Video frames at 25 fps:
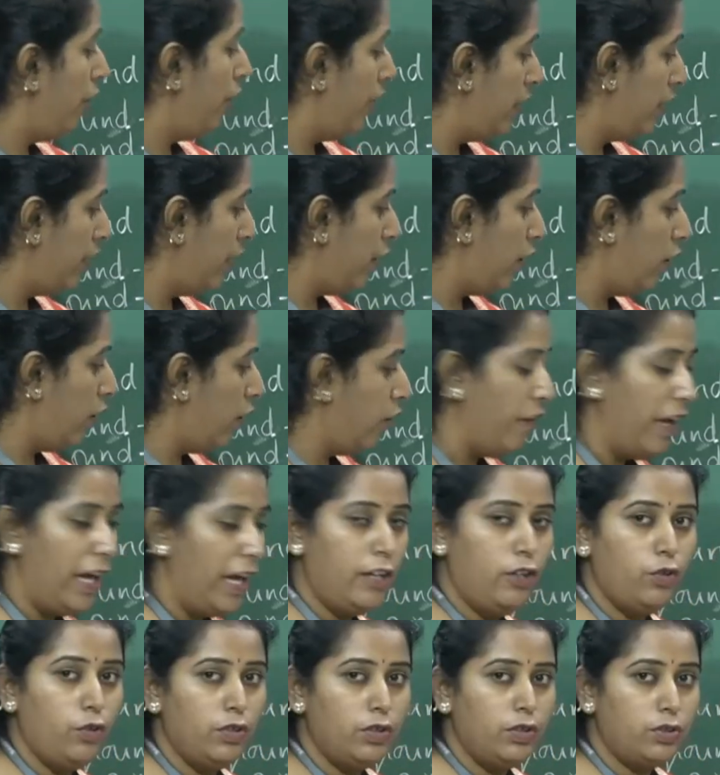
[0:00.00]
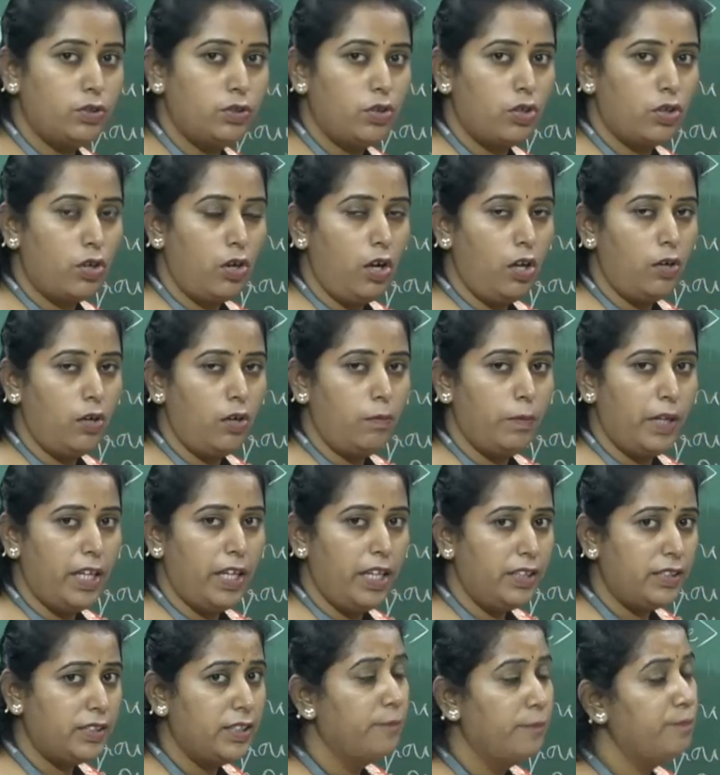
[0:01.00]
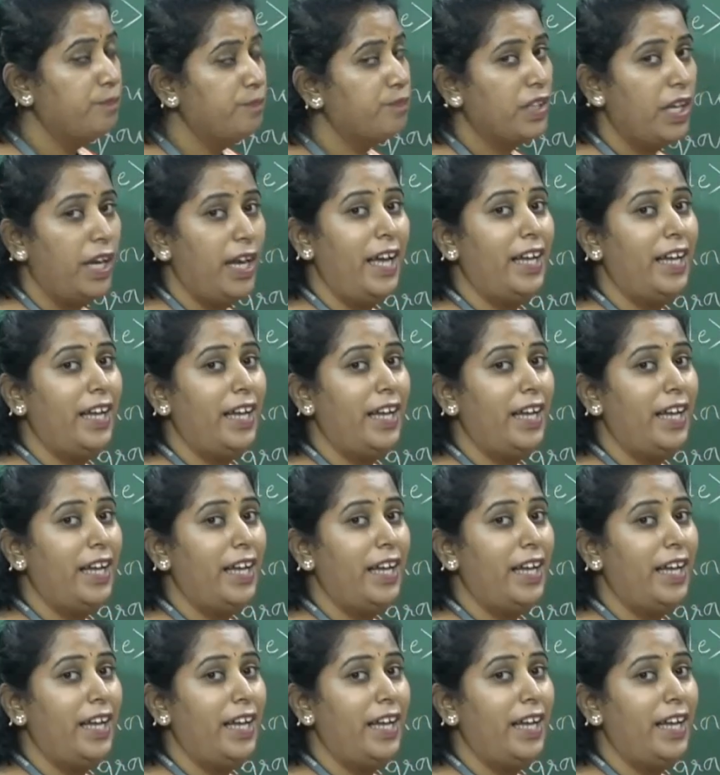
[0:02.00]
when the value is scroll means,